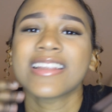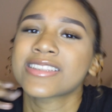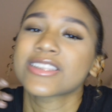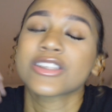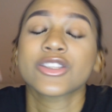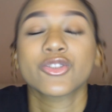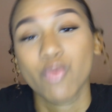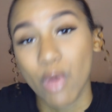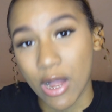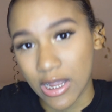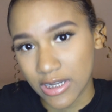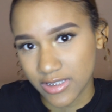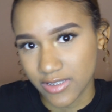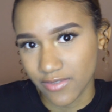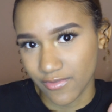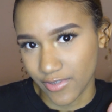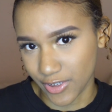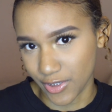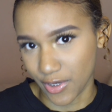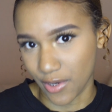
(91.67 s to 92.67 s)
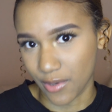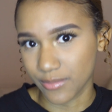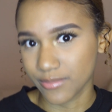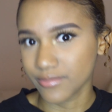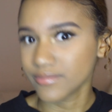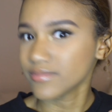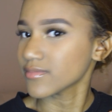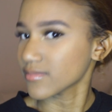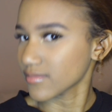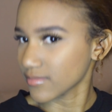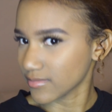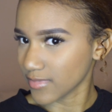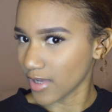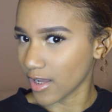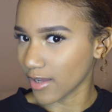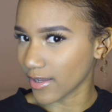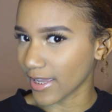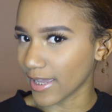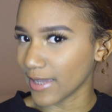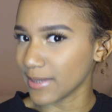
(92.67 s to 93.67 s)
just watch the video.
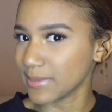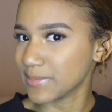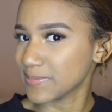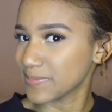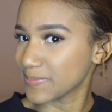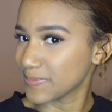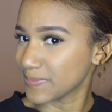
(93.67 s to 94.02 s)
Okay?